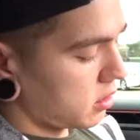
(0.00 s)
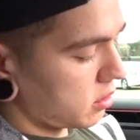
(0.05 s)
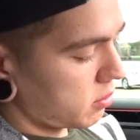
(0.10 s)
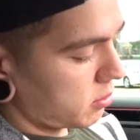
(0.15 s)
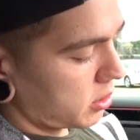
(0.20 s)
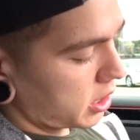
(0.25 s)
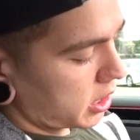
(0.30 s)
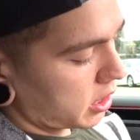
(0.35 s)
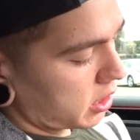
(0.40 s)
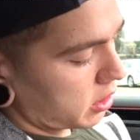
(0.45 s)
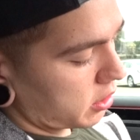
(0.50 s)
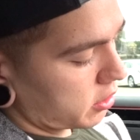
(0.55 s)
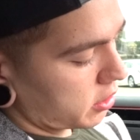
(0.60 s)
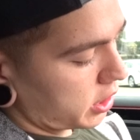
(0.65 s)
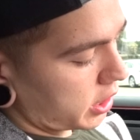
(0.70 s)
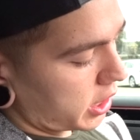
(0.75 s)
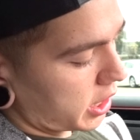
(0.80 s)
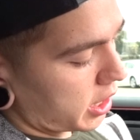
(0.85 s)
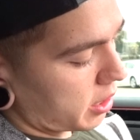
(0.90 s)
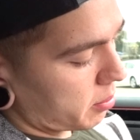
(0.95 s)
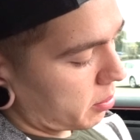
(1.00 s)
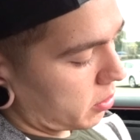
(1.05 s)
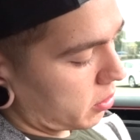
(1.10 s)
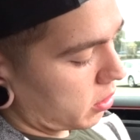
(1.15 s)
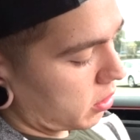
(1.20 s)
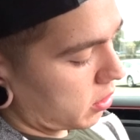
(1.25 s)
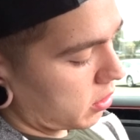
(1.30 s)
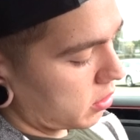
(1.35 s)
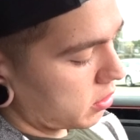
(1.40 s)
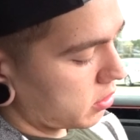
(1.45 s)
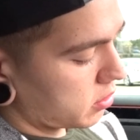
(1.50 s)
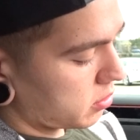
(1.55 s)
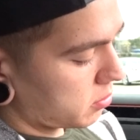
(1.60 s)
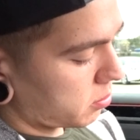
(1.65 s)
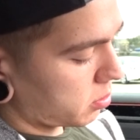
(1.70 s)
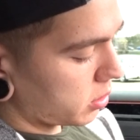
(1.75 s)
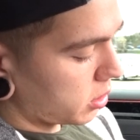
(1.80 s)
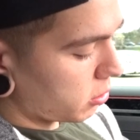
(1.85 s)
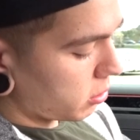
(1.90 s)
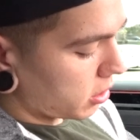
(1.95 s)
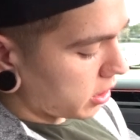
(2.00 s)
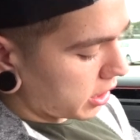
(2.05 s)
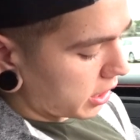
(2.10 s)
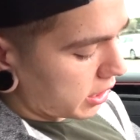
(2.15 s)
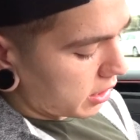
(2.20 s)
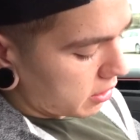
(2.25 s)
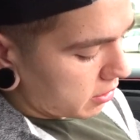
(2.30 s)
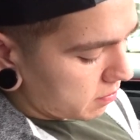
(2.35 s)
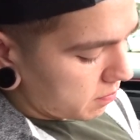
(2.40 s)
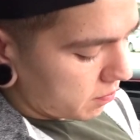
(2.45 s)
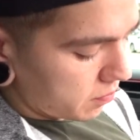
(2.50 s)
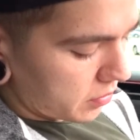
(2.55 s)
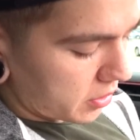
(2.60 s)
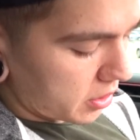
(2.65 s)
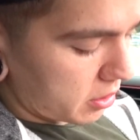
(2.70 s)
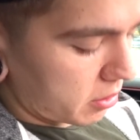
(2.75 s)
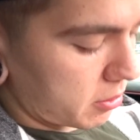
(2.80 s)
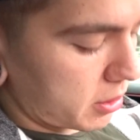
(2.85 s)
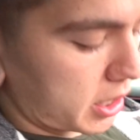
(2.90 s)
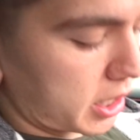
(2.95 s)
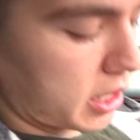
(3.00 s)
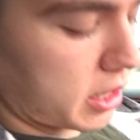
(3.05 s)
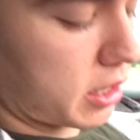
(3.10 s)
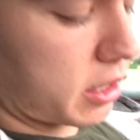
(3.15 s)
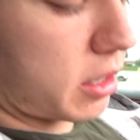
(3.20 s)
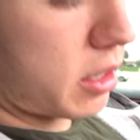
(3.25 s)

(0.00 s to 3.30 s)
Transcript: And we got the green apple pre-workout. And we got the